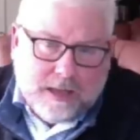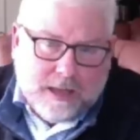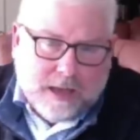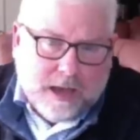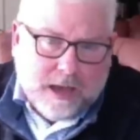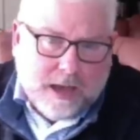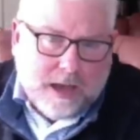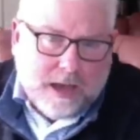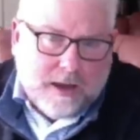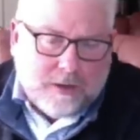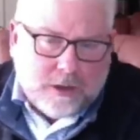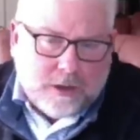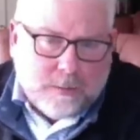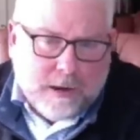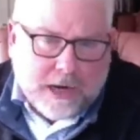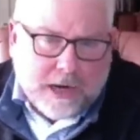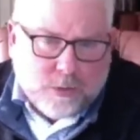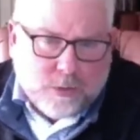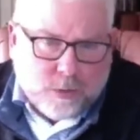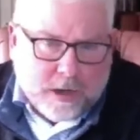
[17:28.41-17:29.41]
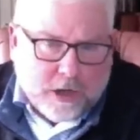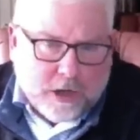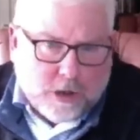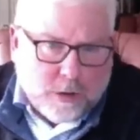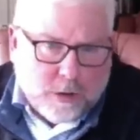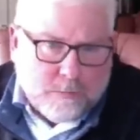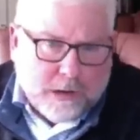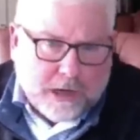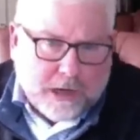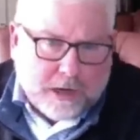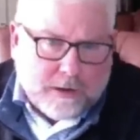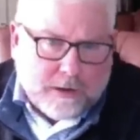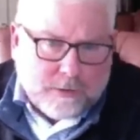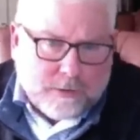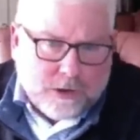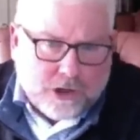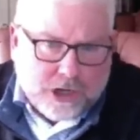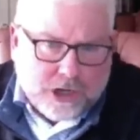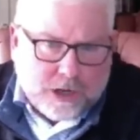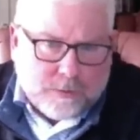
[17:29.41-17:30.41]
to pay $22 billion
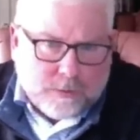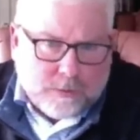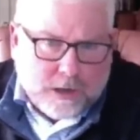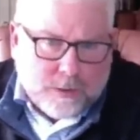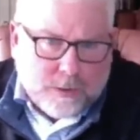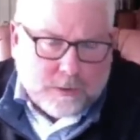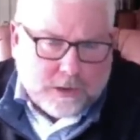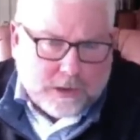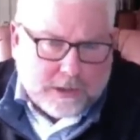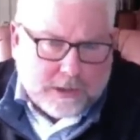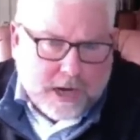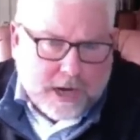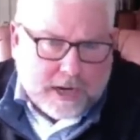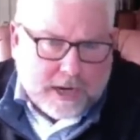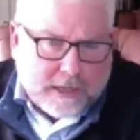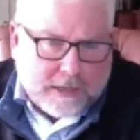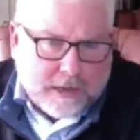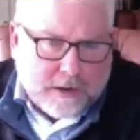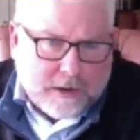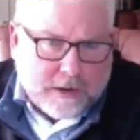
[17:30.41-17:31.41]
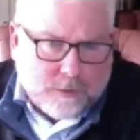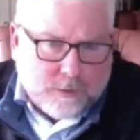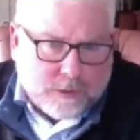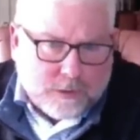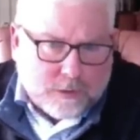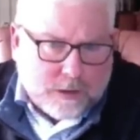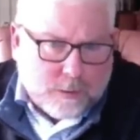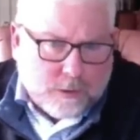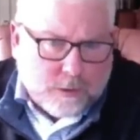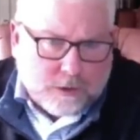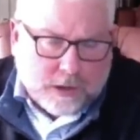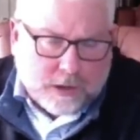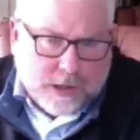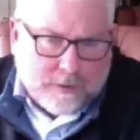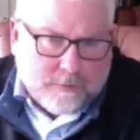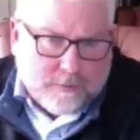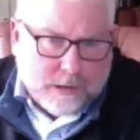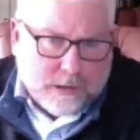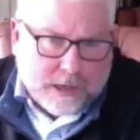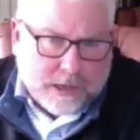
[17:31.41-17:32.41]
for Gen Re when the stock itself was only worth
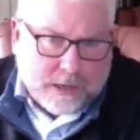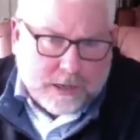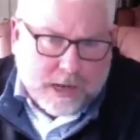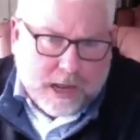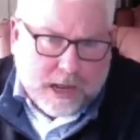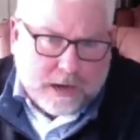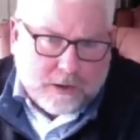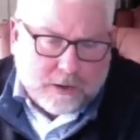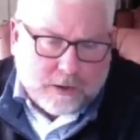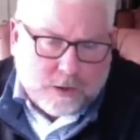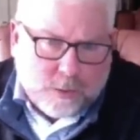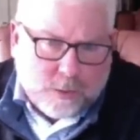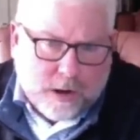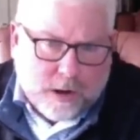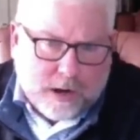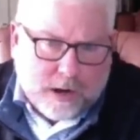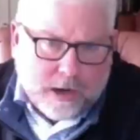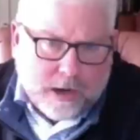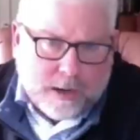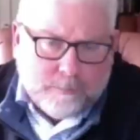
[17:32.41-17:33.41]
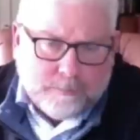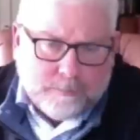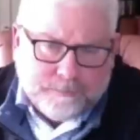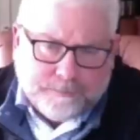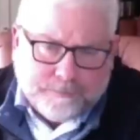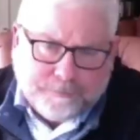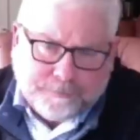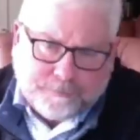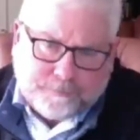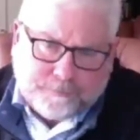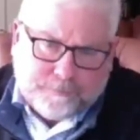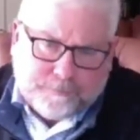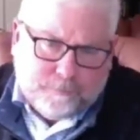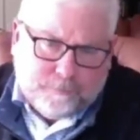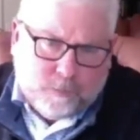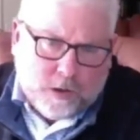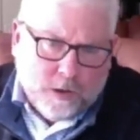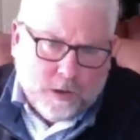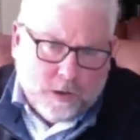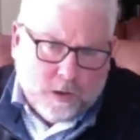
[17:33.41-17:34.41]
$11 billion, and wound up
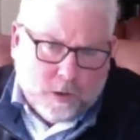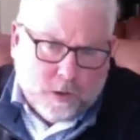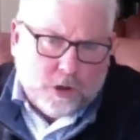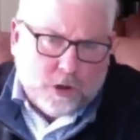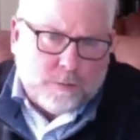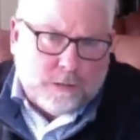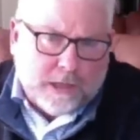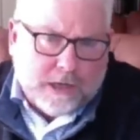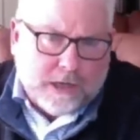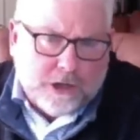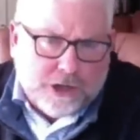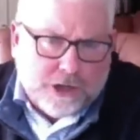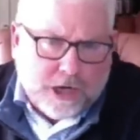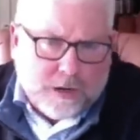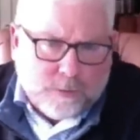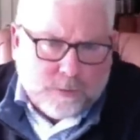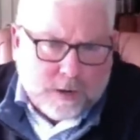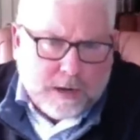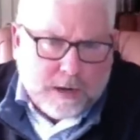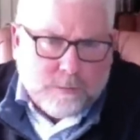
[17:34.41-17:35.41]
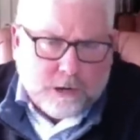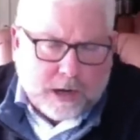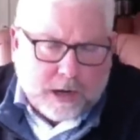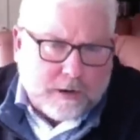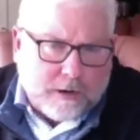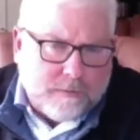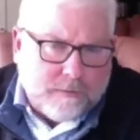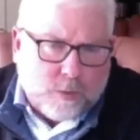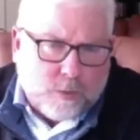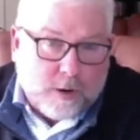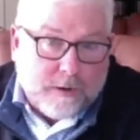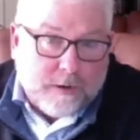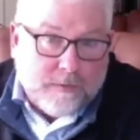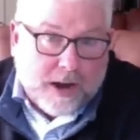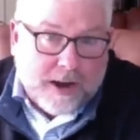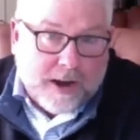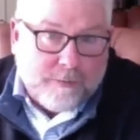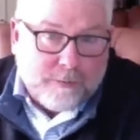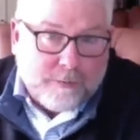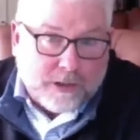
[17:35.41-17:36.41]
ultimately Gen Re bringing
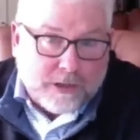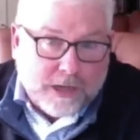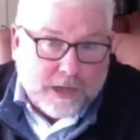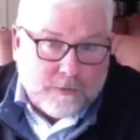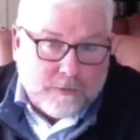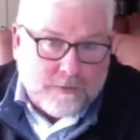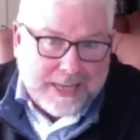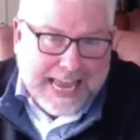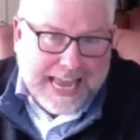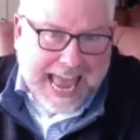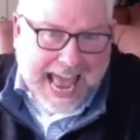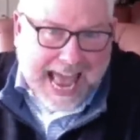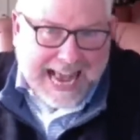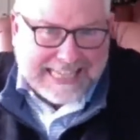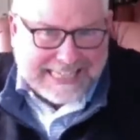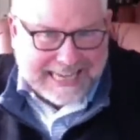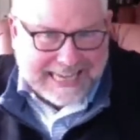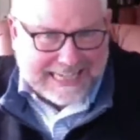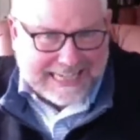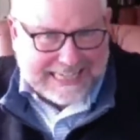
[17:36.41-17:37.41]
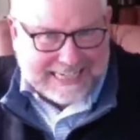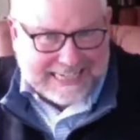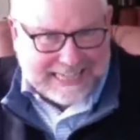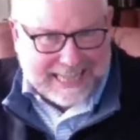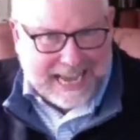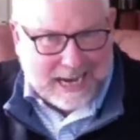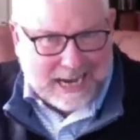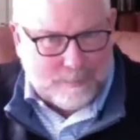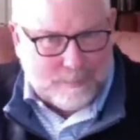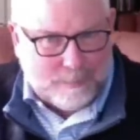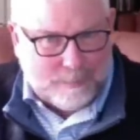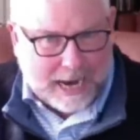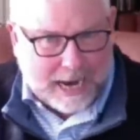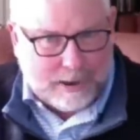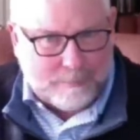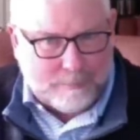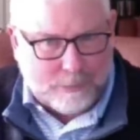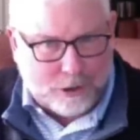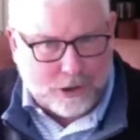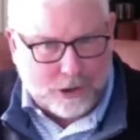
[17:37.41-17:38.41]
45% of the assets to that
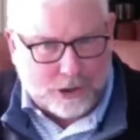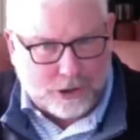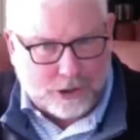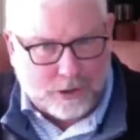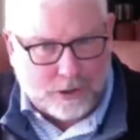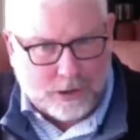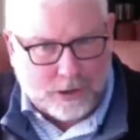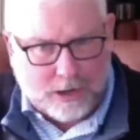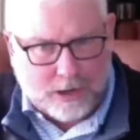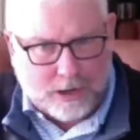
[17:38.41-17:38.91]
combined merger,